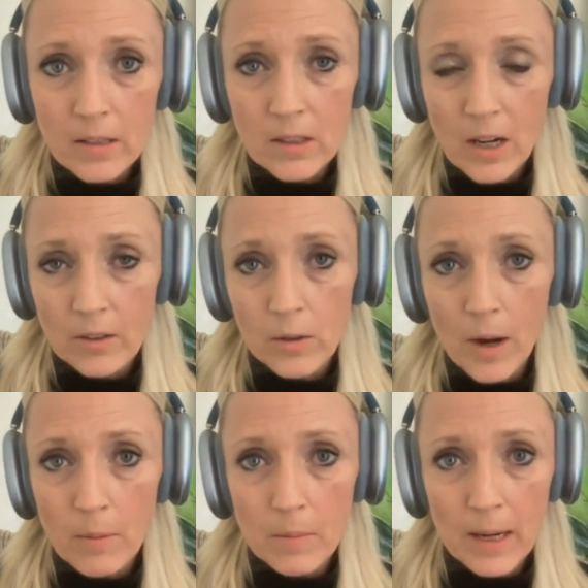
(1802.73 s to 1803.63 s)
is
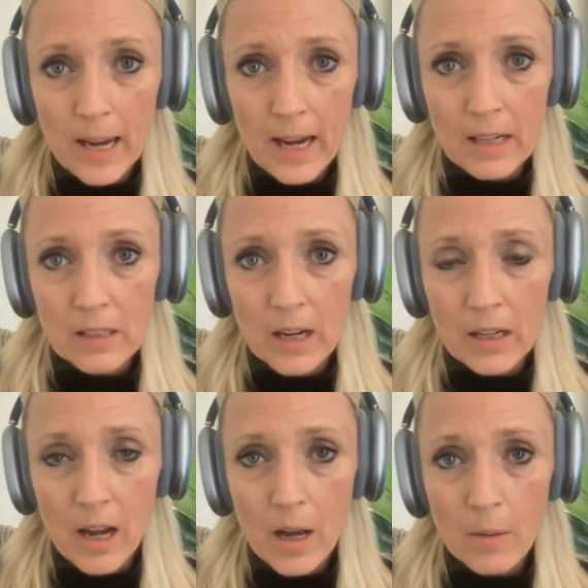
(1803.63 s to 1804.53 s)

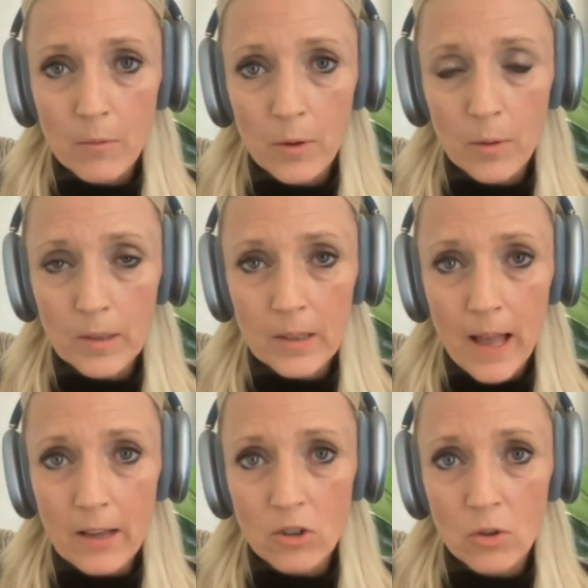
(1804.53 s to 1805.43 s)
drrobynmckay.com forward
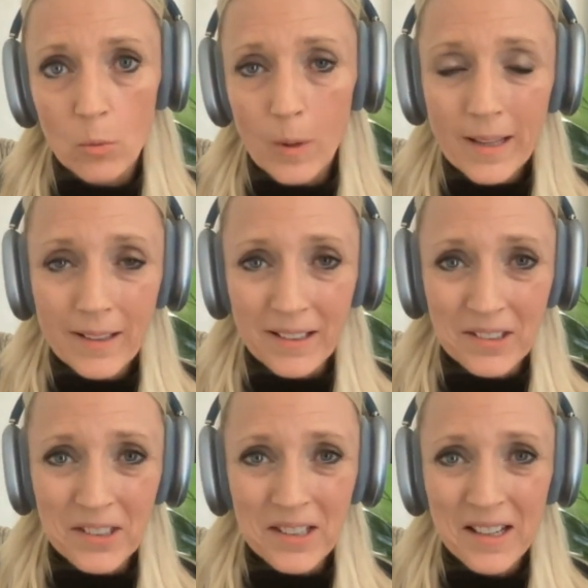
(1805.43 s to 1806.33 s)
slash
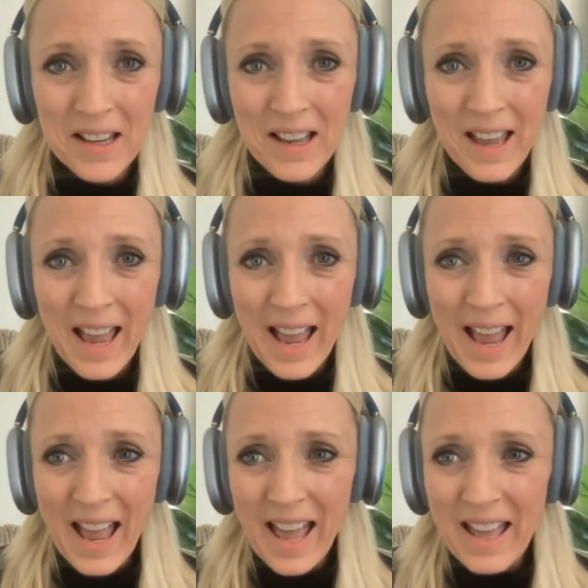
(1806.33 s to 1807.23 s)
waitlist.
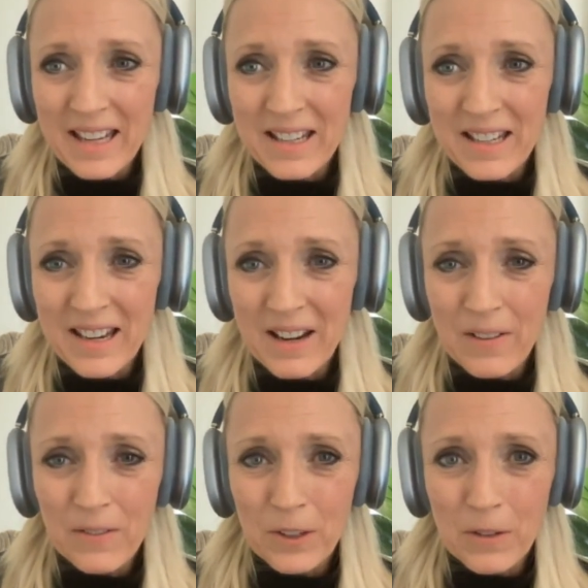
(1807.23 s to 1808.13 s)
And
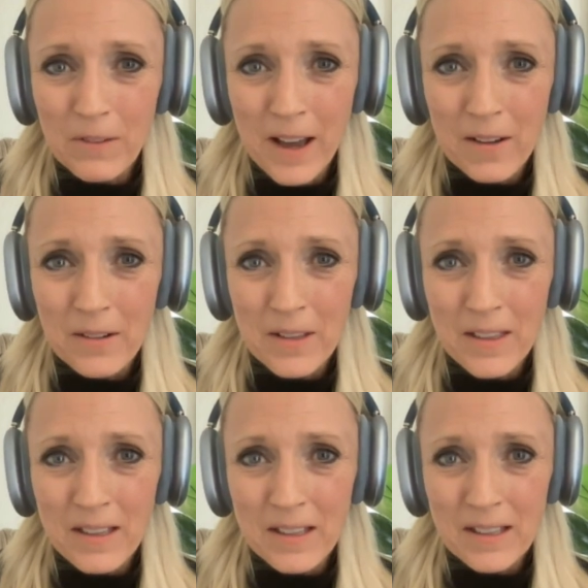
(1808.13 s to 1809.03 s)
if you found
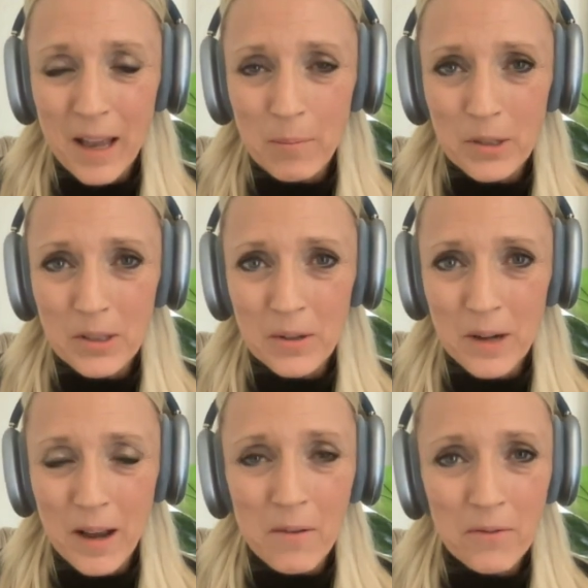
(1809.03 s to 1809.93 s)
this episode
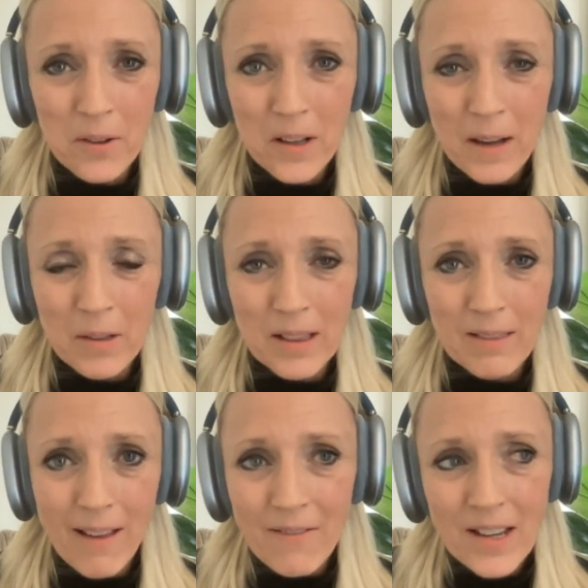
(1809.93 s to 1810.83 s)
helpful, I would
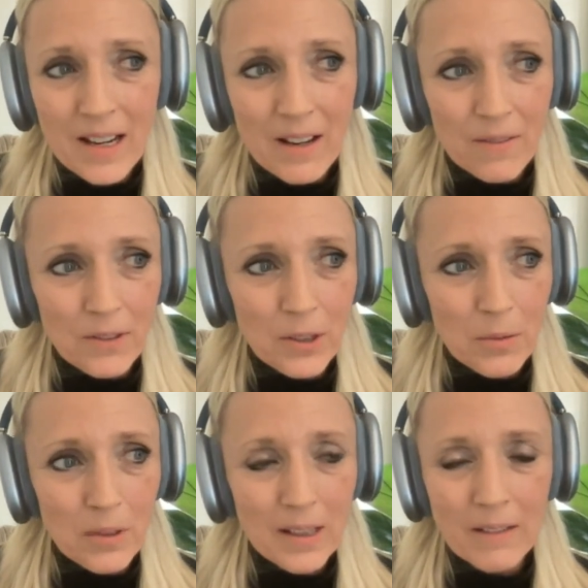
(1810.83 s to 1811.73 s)
love it if
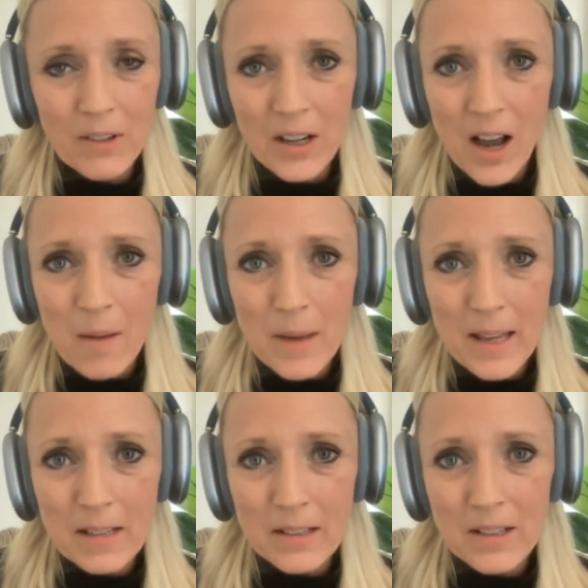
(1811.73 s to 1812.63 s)
you would leave a
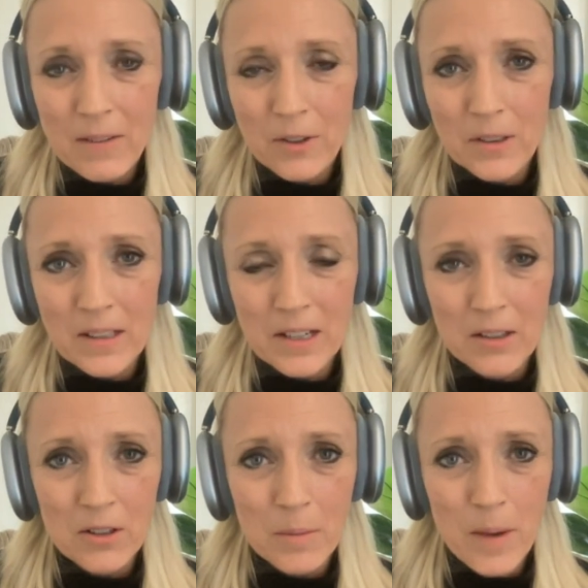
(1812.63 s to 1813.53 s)
comment. If you're
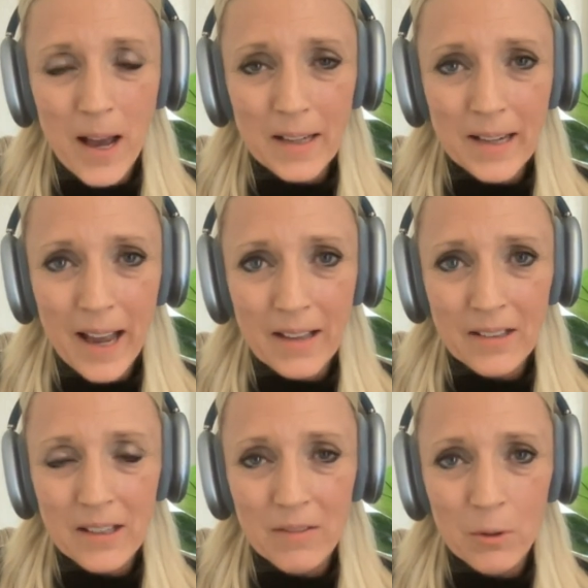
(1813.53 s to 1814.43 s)
listening to the
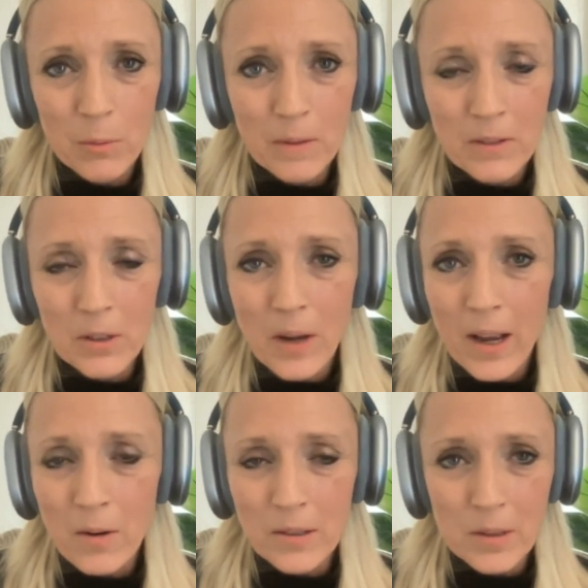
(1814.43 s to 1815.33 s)
podcast, leave a review. I
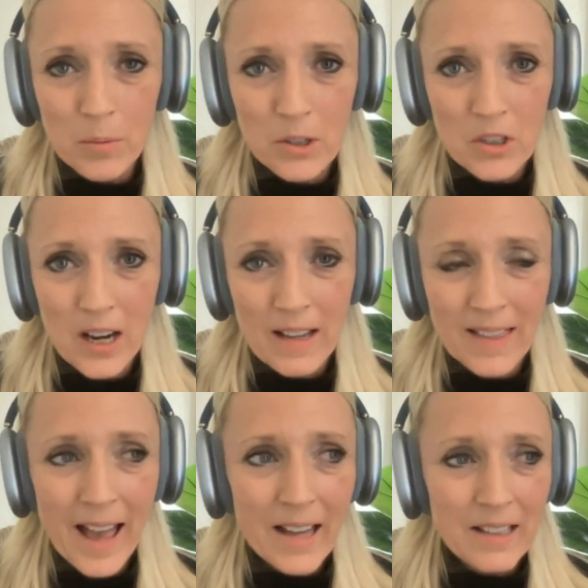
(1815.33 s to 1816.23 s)
always appreciate
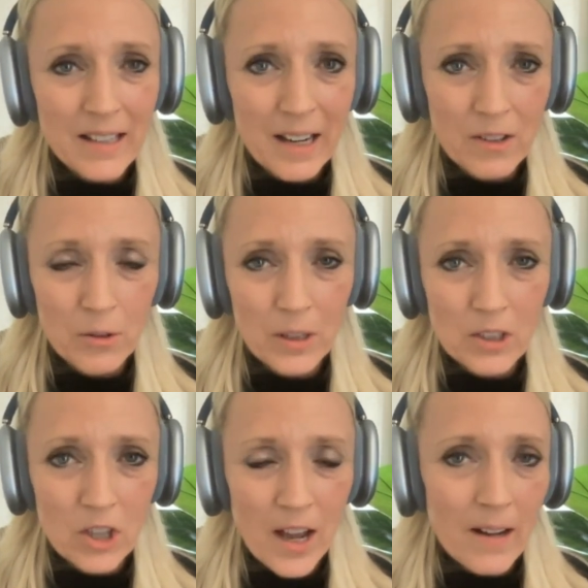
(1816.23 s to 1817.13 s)
that and take a
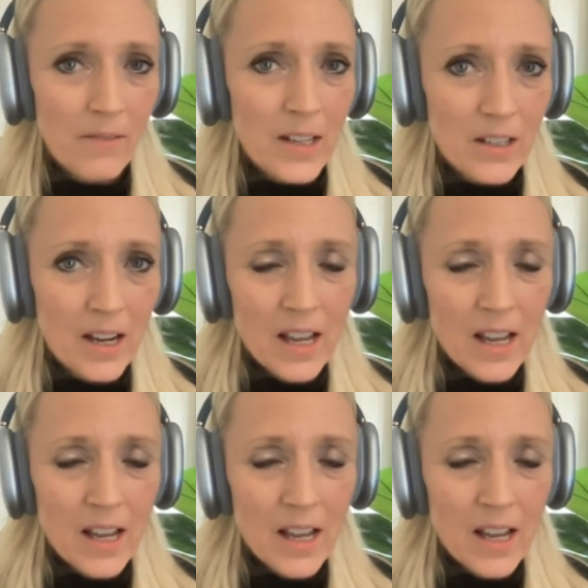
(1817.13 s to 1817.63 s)
screenshot of it,